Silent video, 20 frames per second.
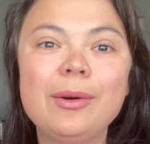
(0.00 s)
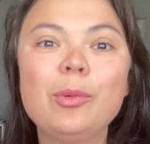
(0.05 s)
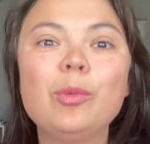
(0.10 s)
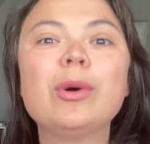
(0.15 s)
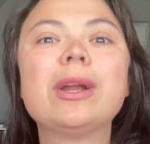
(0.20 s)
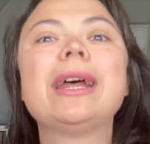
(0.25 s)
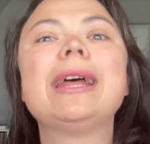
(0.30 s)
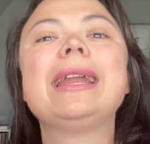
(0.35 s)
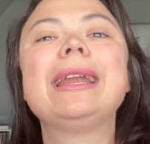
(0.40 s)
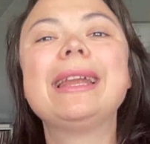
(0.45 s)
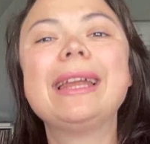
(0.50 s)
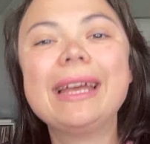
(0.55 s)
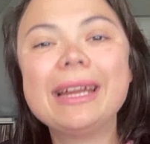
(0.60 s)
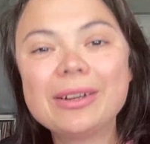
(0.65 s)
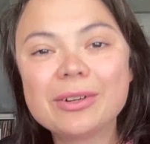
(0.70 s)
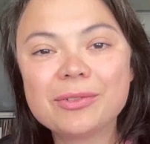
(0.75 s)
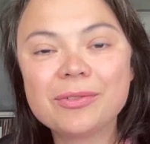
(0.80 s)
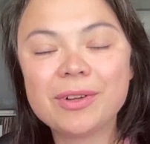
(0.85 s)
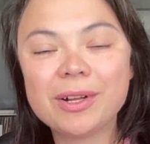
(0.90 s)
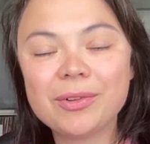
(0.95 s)
What I
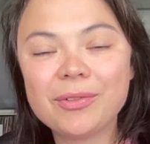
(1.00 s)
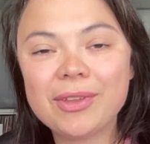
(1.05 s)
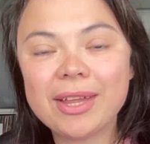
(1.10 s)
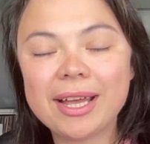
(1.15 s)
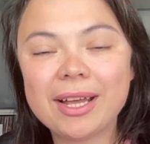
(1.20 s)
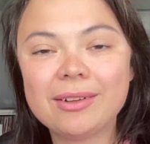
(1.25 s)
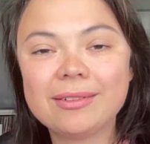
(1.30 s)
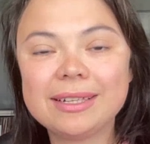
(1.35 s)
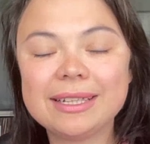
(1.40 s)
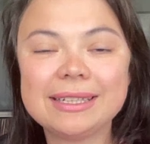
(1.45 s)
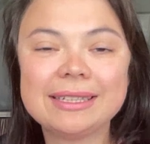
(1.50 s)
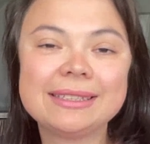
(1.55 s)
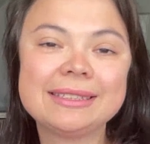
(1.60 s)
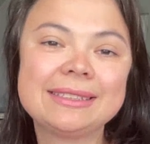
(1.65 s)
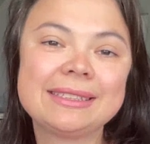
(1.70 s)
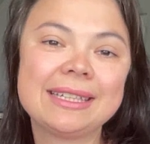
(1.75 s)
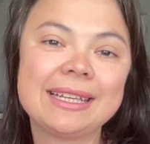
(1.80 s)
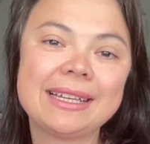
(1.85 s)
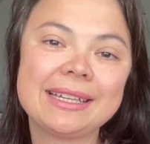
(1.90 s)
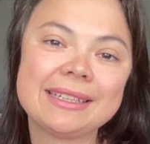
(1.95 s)
later found out
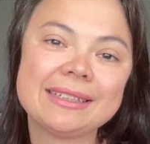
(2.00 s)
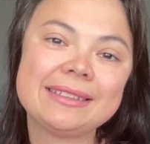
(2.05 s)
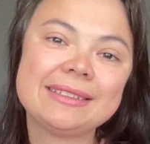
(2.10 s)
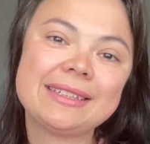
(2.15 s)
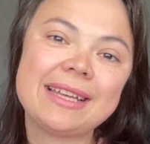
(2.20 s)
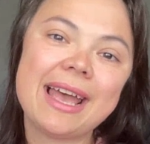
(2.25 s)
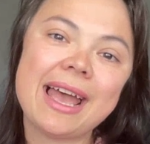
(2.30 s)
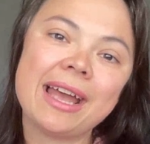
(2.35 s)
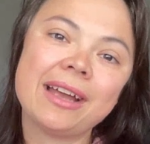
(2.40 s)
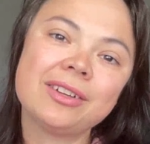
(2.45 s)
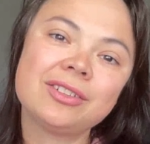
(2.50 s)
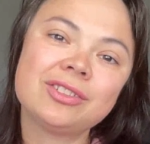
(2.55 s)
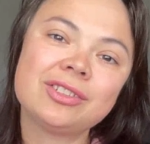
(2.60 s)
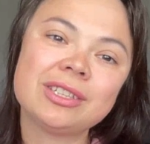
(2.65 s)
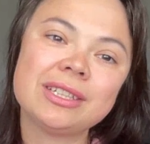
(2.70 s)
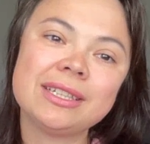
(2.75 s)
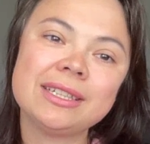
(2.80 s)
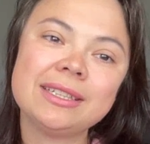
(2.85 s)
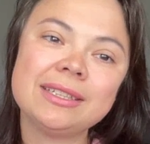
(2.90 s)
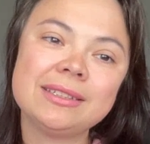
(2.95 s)
is that
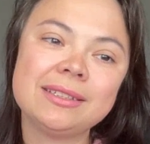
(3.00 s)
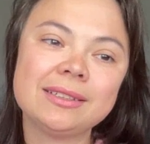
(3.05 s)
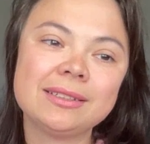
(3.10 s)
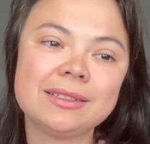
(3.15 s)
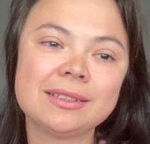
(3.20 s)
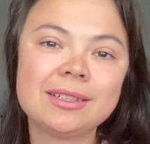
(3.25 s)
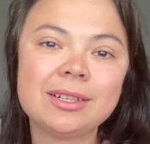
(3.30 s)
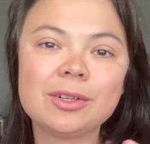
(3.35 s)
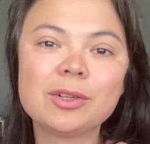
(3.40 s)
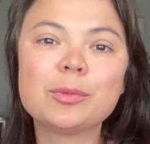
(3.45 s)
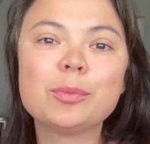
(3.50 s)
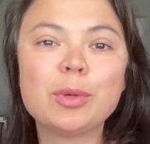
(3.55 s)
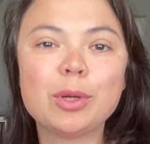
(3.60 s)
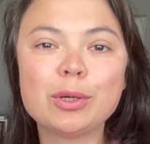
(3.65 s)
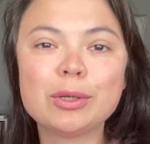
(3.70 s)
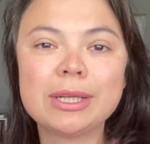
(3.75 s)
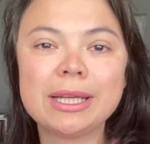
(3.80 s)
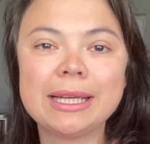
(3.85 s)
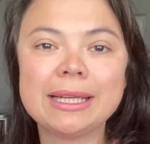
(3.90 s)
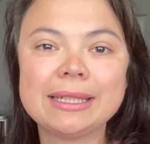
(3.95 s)
actually the color
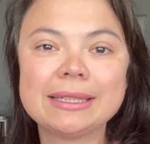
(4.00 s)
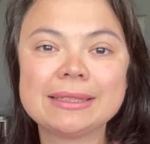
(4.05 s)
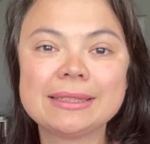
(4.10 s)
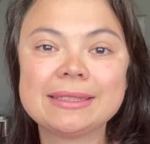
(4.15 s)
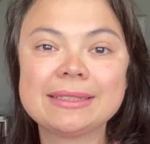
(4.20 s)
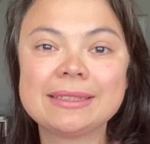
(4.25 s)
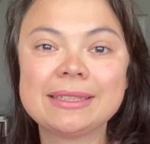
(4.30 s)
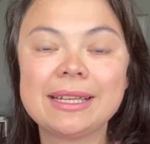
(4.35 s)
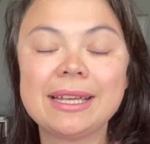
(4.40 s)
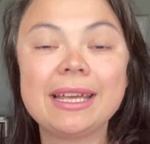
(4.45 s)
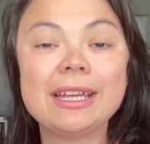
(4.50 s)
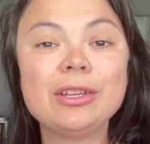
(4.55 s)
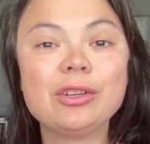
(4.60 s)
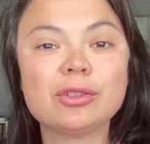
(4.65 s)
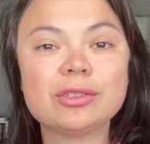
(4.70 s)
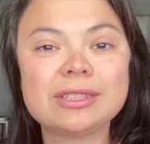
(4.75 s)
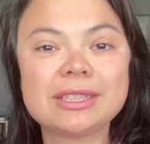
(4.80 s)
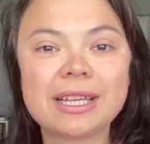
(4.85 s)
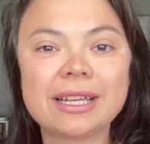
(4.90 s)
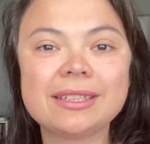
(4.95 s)
blockings in
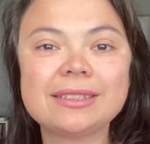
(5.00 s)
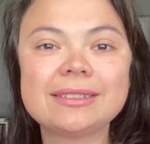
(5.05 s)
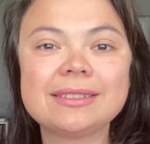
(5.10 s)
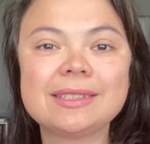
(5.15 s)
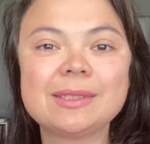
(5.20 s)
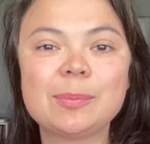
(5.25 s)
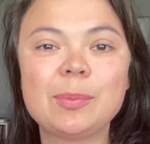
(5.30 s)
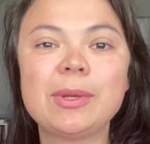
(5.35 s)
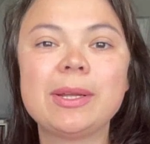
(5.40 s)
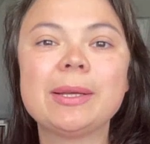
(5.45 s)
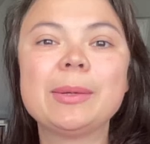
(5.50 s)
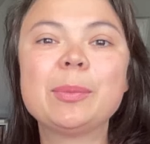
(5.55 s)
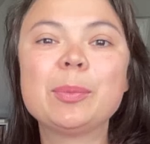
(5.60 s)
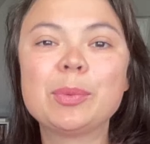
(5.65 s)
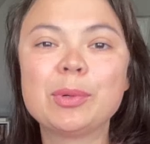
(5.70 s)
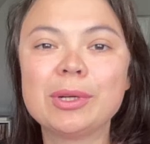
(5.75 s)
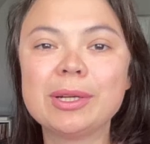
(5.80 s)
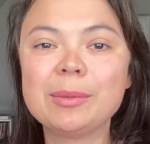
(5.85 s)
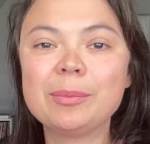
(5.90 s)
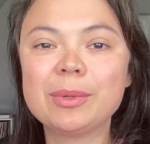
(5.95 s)
your sketches play a
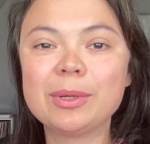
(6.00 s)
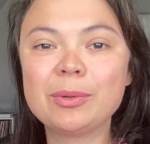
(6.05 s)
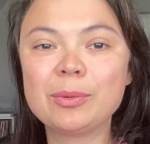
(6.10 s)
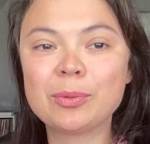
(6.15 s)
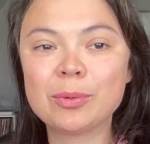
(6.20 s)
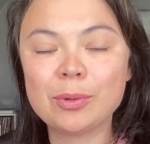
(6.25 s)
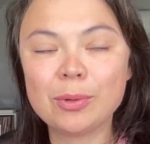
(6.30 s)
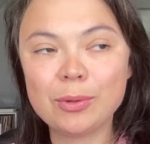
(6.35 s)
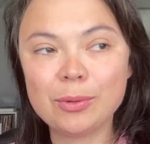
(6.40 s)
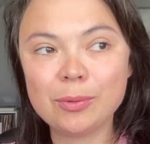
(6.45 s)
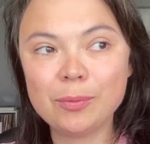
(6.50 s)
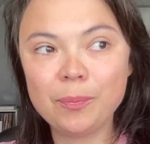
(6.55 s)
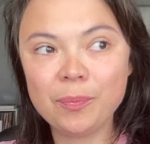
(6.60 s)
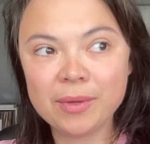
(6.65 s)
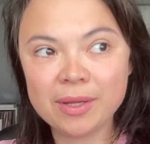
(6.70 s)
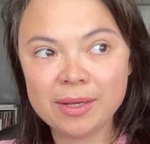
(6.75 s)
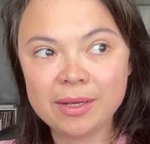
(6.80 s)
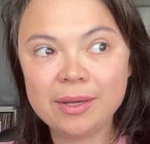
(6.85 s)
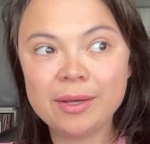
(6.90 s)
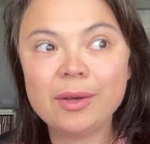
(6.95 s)
pretty big role
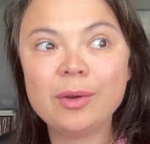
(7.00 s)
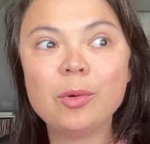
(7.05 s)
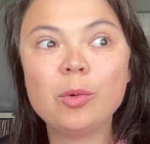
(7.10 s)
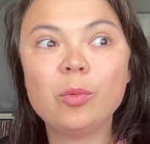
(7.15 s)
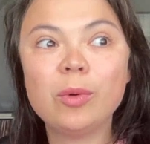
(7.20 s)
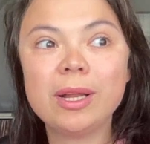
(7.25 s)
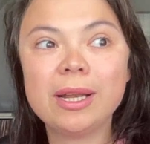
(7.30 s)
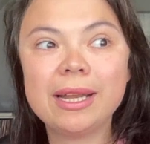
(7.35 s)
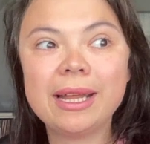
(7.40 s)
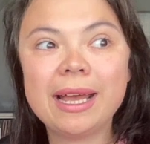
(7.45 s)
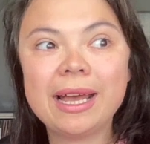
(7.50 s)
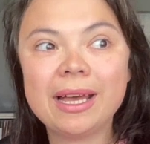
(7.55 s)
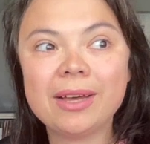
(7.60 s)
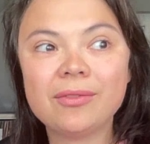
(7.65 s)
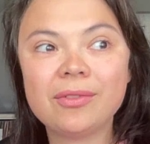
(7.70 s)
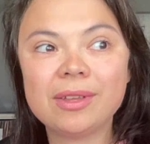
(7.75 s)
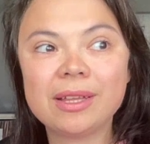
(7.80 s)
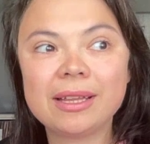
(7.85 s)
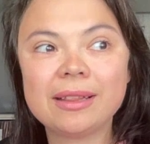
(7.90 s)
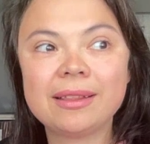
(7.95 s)
when
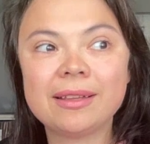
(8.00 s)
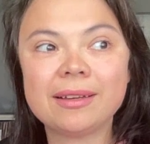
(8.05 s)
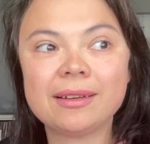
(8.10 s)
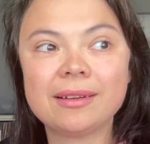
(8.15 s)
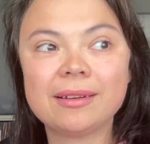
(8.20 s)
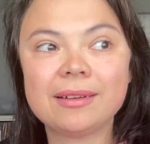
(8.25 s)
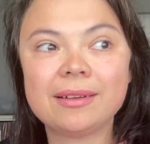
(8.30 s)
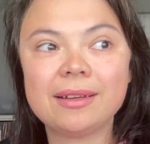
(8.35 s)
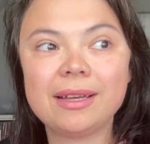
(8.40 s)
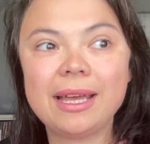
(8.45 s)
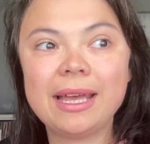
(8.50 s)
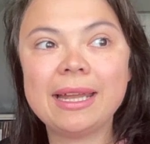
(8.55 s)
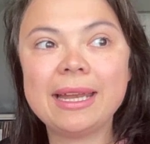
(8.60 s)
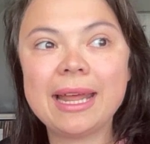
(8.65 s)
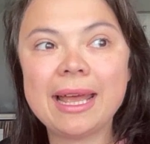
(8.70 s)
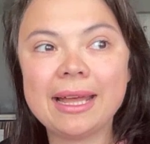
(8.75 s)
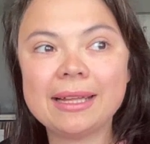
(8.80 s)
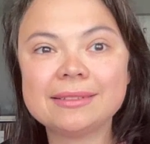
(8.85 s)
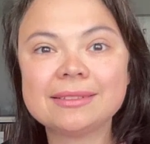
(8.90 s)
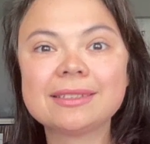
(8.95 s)
having the
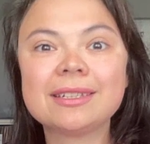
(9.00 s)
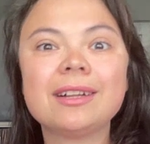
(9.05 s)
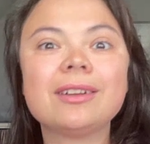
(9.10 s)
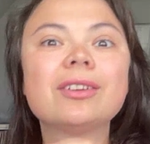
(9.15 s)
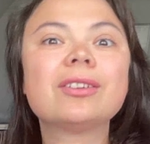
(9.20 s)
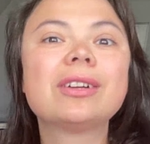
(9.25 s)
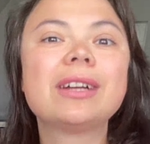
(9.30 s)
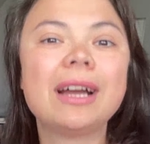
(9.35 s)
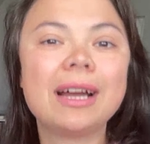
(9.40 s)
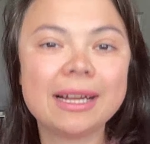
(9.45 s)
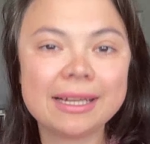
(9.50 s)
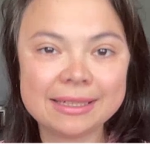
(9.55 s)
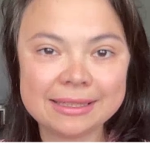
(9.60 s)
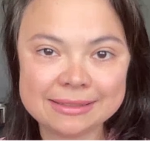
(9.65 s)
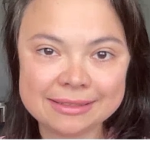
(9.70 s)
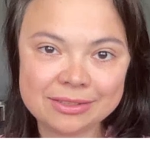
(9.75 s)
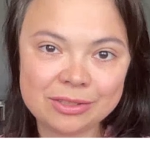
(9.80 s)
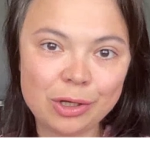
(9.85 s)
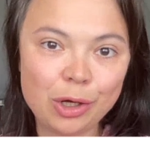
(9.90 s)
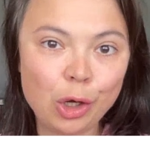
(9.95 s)
enhanced color
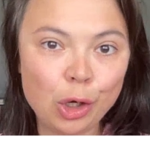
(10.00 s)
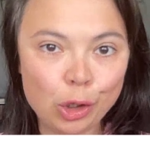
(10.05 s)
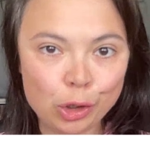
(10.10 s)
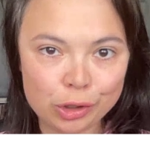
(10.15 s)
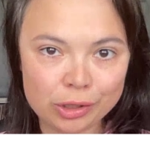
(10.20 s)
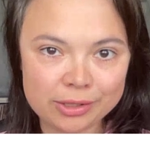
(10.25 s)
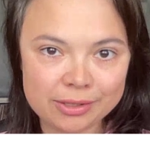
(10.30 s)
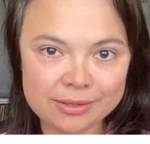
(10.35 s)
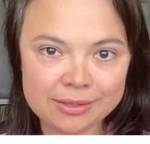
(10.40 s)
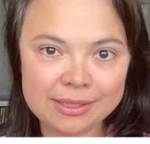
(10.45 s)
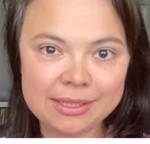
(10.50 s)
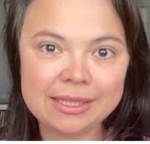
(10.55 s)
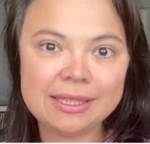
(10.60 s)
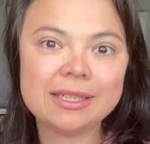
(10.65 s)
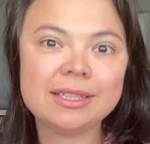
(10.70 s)
guidance on.